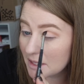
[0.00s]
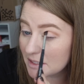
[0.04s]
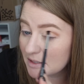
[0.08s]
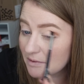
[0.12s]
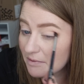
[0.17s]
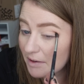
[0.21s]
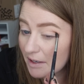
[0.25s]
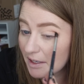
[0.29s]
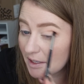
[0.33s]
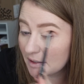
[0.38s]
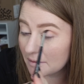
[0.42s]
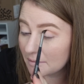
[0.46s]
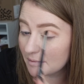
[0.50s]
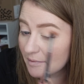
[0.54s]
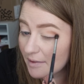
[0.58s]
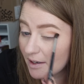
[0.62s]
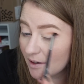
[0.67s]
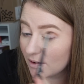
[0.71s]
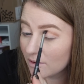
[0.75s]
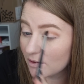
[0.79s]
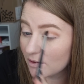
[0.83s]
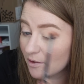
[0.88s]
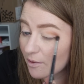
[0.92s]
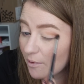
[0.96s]
It's funny.
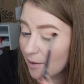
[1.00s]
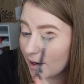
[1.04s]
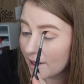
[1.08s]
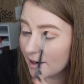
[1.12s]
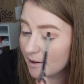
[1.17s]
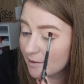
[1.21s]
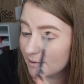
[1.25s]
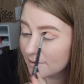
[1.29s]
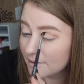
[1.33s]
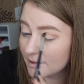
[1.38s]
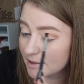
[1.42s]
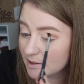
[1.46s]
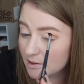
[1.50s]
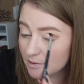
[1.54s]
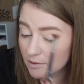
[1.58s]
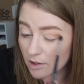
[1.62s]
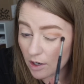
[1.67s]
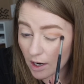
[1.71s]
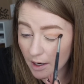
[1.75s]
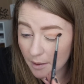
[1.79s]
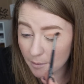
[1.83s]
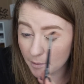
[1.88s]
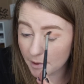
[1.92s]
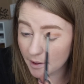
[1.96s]
I don't know why. It's
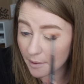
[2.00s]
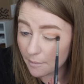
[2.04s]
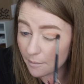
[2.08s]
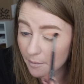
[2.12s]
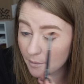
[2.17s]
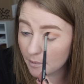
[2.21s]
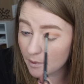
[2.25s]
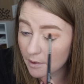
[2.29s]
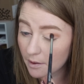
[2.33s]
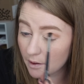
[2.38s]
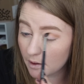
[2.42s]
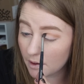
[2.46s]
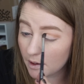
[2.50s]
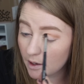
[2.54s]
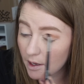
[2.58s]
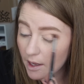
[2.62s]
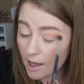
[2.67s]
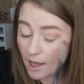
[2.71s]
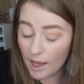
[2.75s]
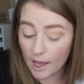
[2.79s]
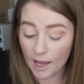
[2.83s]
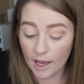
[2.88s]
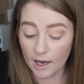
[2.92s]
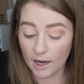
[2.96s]
cracking me up.
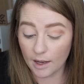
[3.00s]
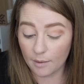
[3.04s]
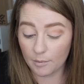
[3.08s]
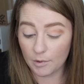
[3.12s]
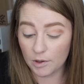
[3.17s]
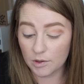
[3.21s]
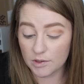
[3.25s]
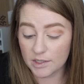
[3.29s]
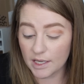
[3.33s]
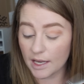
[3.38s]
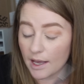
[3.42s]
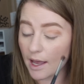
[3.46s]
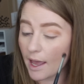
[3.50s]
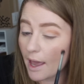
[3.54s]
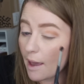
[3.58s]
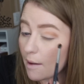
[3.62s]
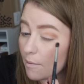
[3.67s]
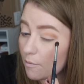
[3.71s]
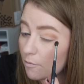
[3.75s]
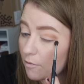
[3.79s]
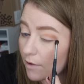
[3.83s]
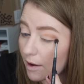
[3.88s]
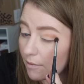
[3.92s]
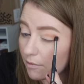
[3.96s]
And I'm using
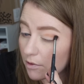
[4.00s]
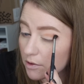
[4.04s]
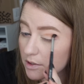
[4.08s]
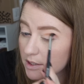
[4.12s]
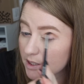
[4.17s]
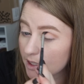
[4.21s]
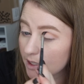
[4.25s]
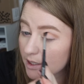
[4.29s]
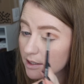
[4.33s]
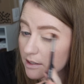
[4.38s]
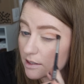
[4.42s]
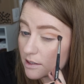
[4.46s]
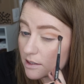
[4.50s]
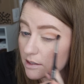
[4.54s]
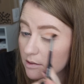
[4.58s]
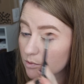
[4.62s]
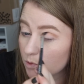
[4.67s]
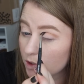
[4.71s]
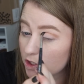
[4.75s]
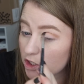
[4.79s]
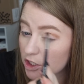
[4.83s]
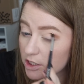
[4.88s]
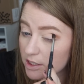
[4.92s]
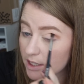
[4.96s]
an M506,
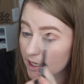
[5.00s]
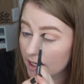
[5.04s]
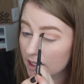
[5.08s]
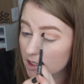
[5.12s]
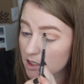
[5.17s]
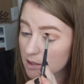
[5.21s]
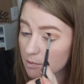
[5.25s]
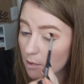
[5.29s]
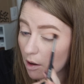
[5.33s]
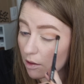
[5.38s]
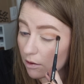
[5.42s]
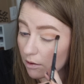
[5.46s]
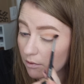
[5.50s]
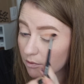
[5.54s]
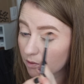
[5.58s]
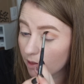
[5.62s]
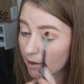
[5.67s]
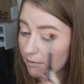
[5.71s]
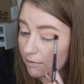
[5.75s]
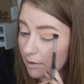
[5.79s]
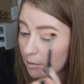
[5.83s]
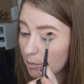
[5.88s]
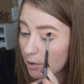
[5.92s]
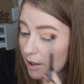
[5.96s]
which is like a smaller
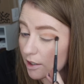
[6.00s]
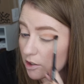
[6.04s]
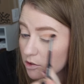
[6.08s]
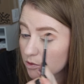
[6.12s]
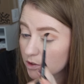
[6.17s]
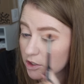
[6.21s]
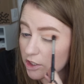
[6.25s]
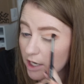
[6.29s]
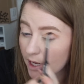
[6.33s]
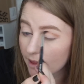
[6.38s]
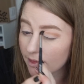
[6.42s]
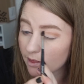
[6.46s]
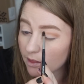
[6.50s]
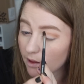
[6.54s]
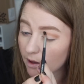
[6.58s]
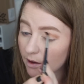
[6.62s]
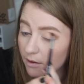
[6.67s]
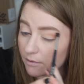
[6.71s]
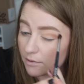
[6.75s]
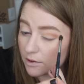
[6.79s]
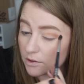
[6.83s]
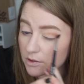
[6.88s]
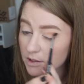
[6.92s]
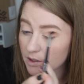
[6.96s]
fluffy brush, which I
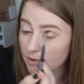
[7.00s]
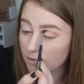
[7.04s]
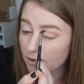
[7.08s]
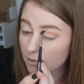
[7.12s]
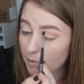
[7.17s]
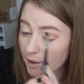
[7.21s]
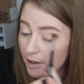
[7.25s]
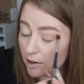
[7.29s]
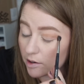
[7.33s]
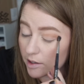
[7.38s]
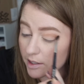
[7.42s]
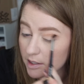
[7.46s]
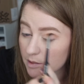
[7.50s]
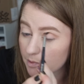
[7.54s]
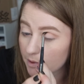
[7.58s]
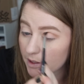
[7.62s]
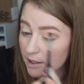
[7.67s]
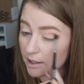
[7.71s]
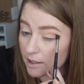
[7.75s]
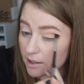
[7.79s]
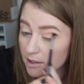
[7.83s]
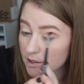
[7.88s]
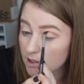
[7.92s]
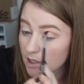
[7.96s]
love using for my crease
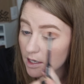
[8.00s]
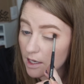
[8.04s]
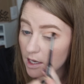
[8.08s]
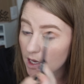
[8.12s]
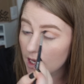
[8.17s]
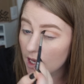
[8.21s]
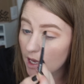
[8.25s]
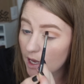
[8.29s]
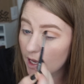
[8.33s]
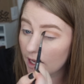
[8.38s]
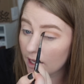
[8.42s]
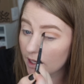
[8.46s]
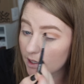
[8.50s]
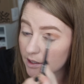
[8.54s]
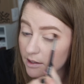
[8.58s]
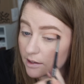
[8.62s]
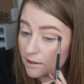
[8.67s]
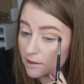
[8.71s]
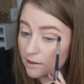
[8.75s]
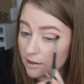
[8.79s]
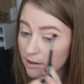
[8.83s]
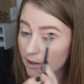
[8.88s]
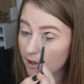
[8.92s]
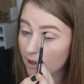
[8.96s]
because
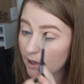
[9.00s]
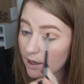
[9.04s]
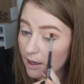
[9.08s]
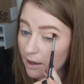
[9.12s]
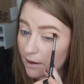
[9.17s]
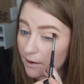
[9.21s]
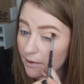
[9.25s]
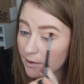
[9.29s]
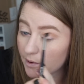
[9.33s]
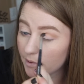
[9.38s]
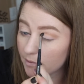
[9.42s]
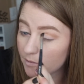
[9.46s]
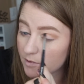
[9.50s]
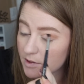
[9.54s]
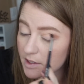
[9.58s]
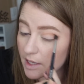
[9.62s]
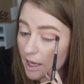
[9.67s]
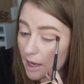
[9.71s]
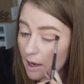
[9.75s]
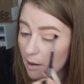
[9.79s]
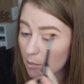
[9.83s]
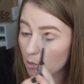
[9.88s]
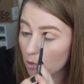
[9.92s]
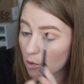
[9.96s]
it gives
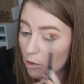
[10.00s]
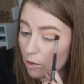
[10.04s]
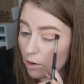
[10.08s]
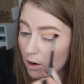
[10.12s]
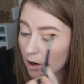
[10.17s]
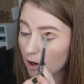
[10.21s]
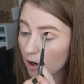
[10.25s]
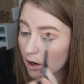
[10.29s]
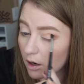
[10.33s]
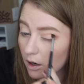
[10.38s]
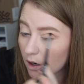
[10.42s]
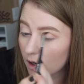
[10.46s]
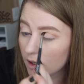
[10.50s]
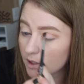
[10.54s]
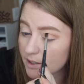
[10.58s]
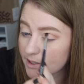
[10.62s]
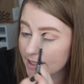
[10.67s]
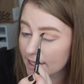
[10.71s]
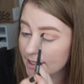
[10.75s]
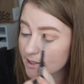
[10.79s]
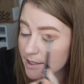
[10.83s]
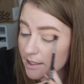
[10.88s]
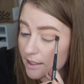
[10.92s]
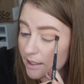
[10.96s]
a more
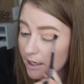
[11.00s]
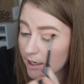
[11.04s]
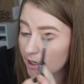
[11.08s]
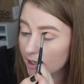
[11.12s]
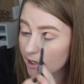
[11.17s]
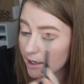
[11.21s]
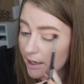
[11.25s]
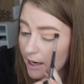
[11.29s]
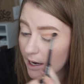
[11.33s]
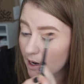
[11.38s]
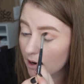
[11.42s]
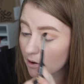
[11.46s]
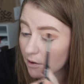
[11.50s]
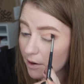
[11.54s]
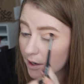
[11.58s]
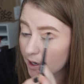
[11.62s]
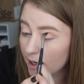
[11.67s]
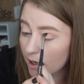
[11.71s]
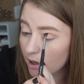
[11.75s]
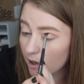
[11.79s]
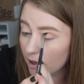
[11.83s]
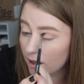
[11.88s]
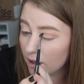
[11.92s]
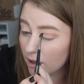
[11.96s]
designated
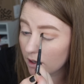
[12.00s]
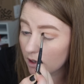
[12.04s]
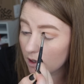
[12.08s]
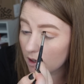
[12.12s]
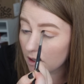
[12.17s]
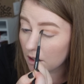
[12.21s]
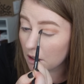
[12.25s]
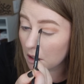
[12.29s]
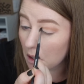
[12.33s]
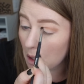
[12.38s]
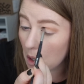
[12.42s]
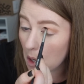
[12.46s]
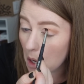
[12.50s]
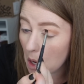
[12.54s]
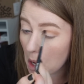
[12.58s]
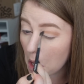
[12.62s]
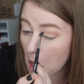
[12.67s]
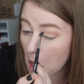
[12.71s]
area.